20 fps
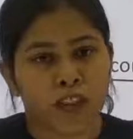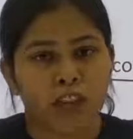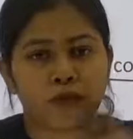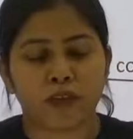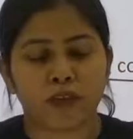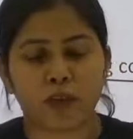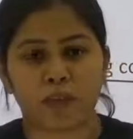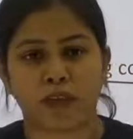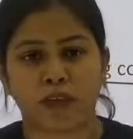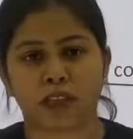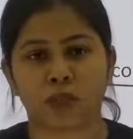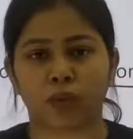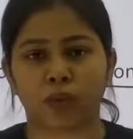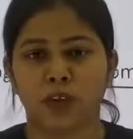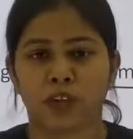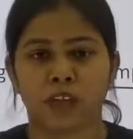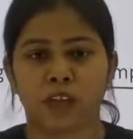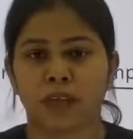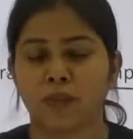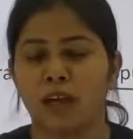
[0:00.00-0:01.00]
every
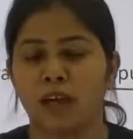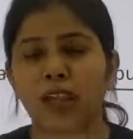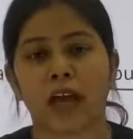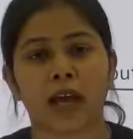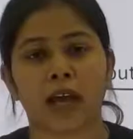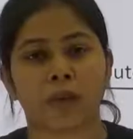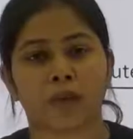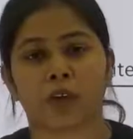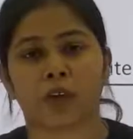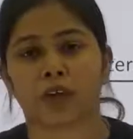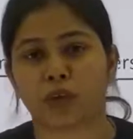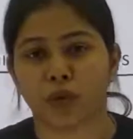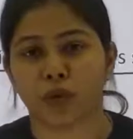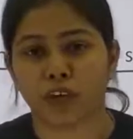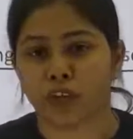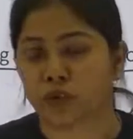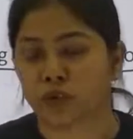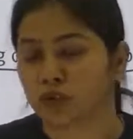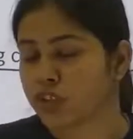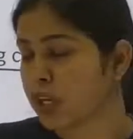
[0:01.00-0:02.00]
particular email, I'm not
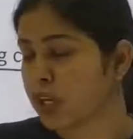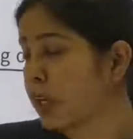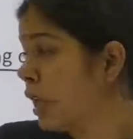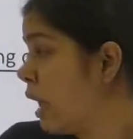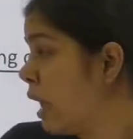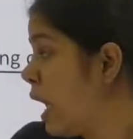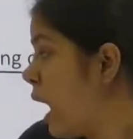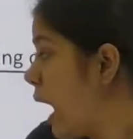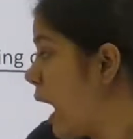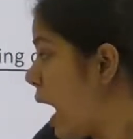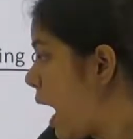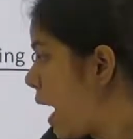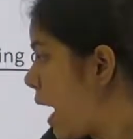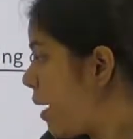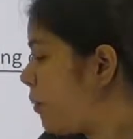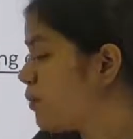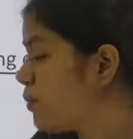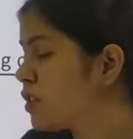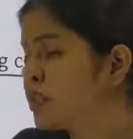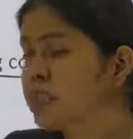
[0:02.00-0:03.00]
going to check. I
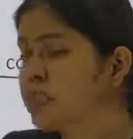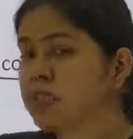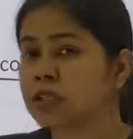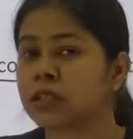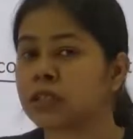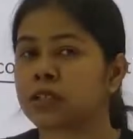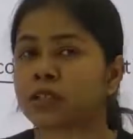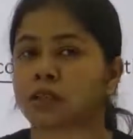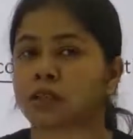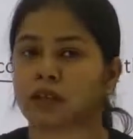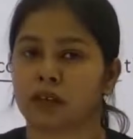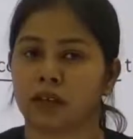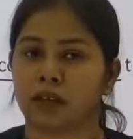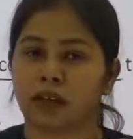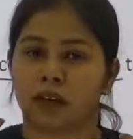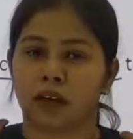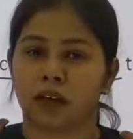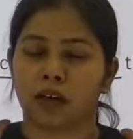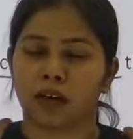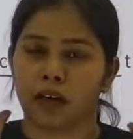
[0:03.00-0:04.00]
am just
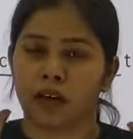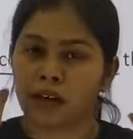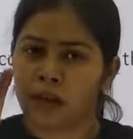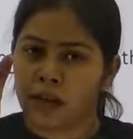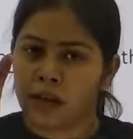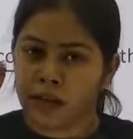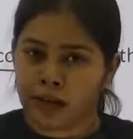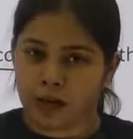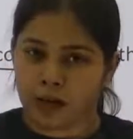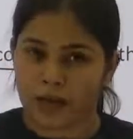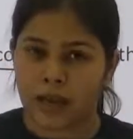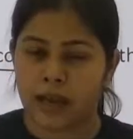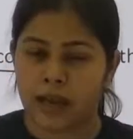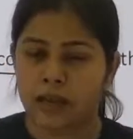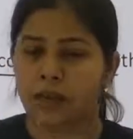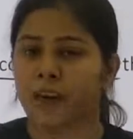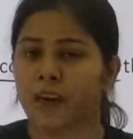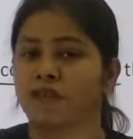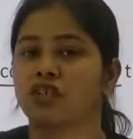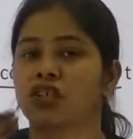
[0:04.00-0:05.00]
I
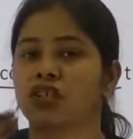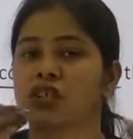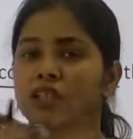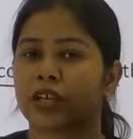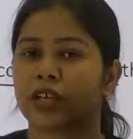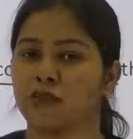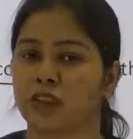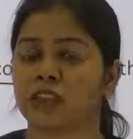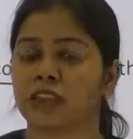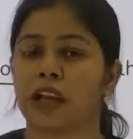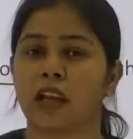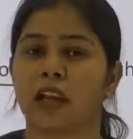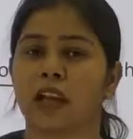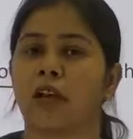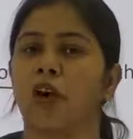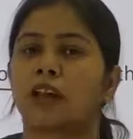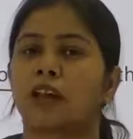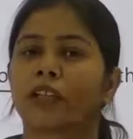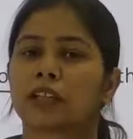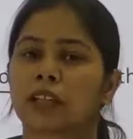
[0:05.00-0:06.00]
have just given the
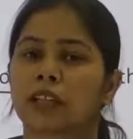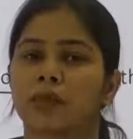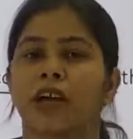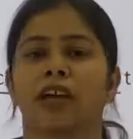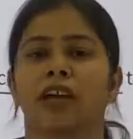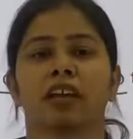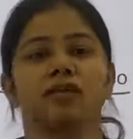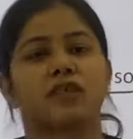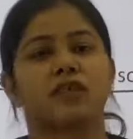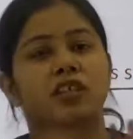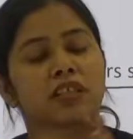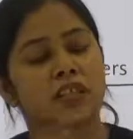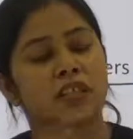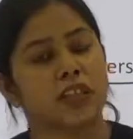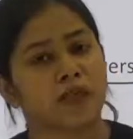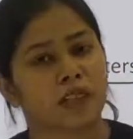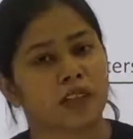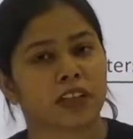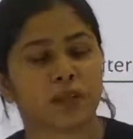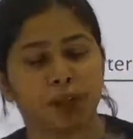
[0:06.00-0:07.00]
algorithm, I have just
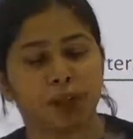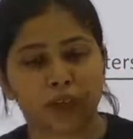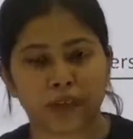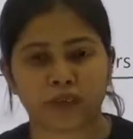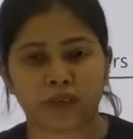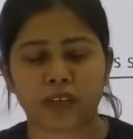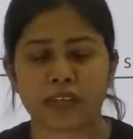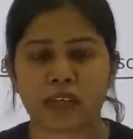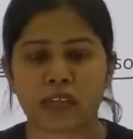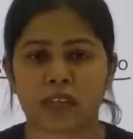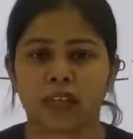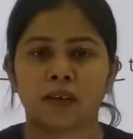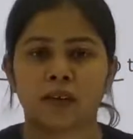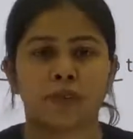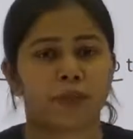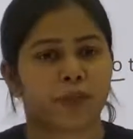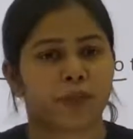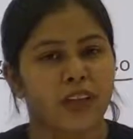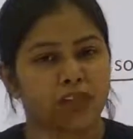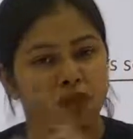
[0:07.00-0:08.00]
given the previous data.
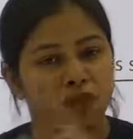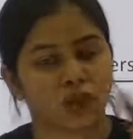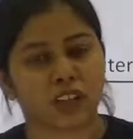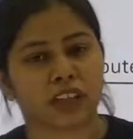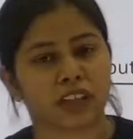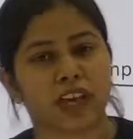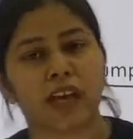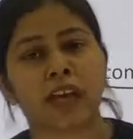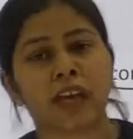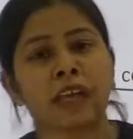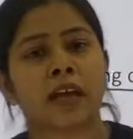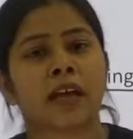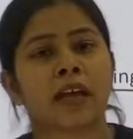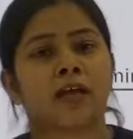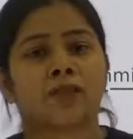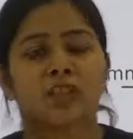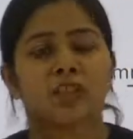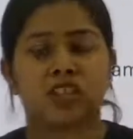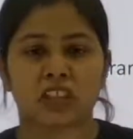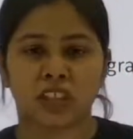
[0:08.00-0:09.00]
Based on that,
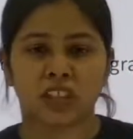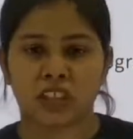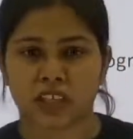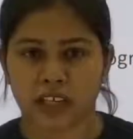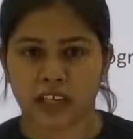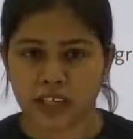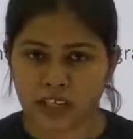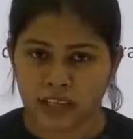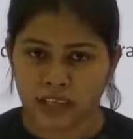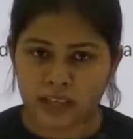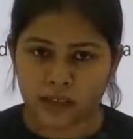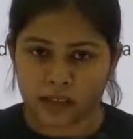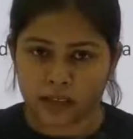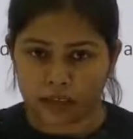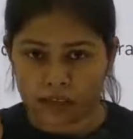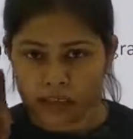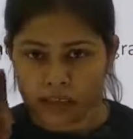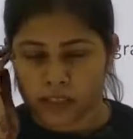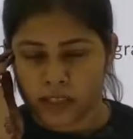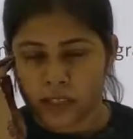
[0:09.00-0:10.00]
machine trained
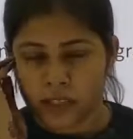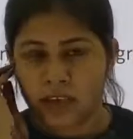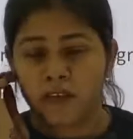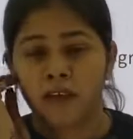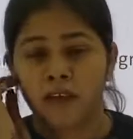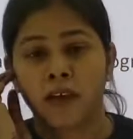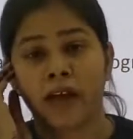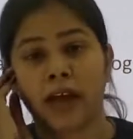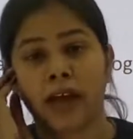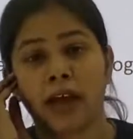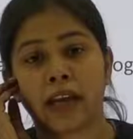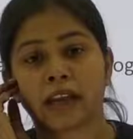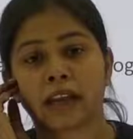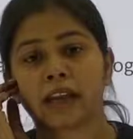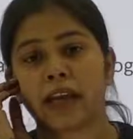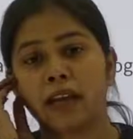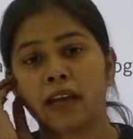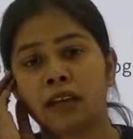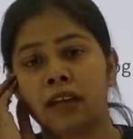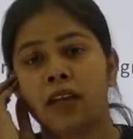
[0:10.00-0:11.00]
itself, and
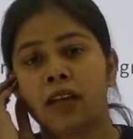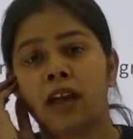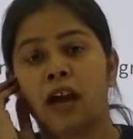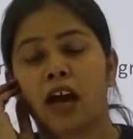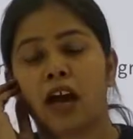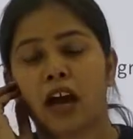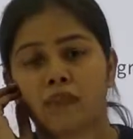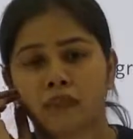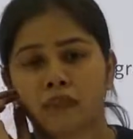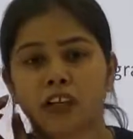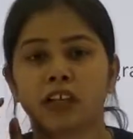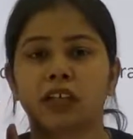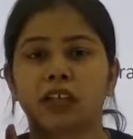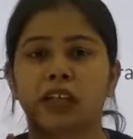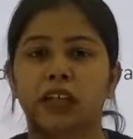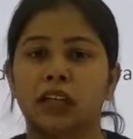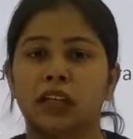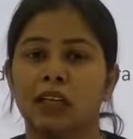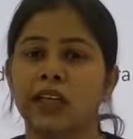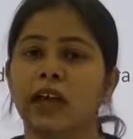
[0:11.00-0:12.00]
then after
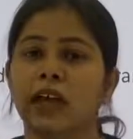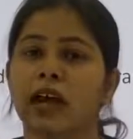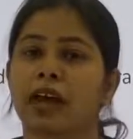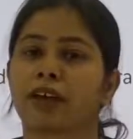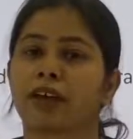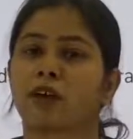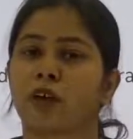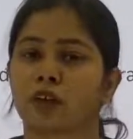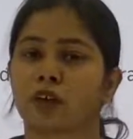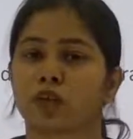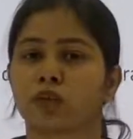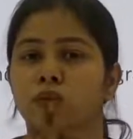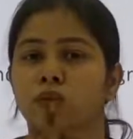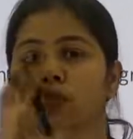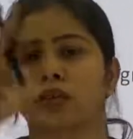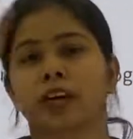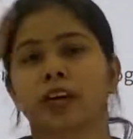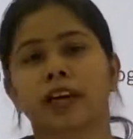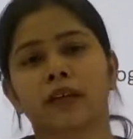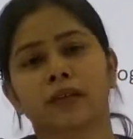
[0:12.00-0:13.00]
training I got to know
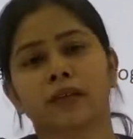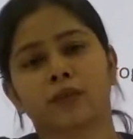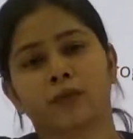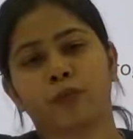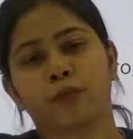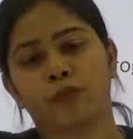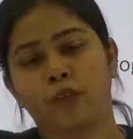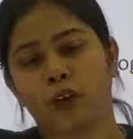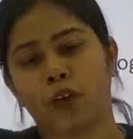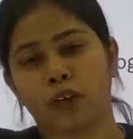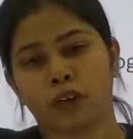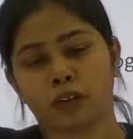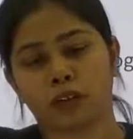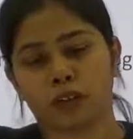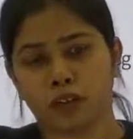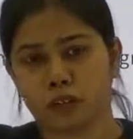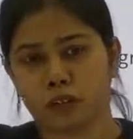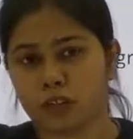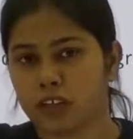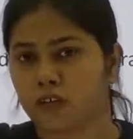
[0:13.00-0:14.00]
that for
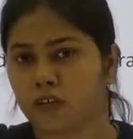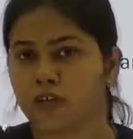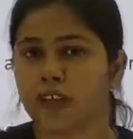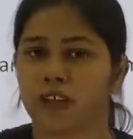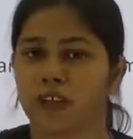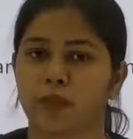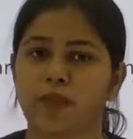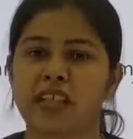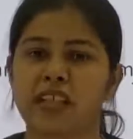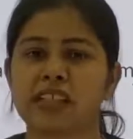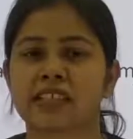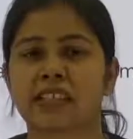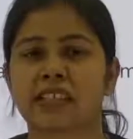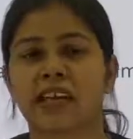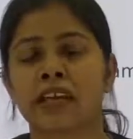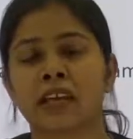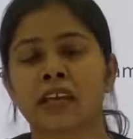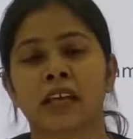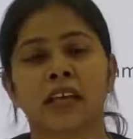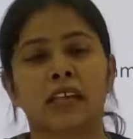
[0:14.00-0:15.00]
different mails
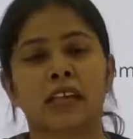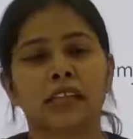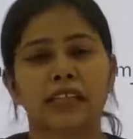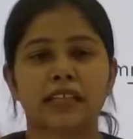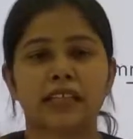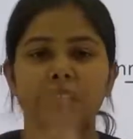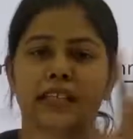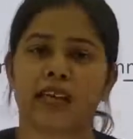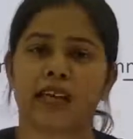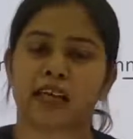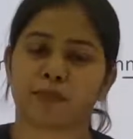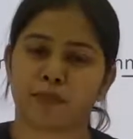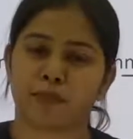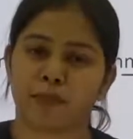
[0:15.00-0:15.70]
that these are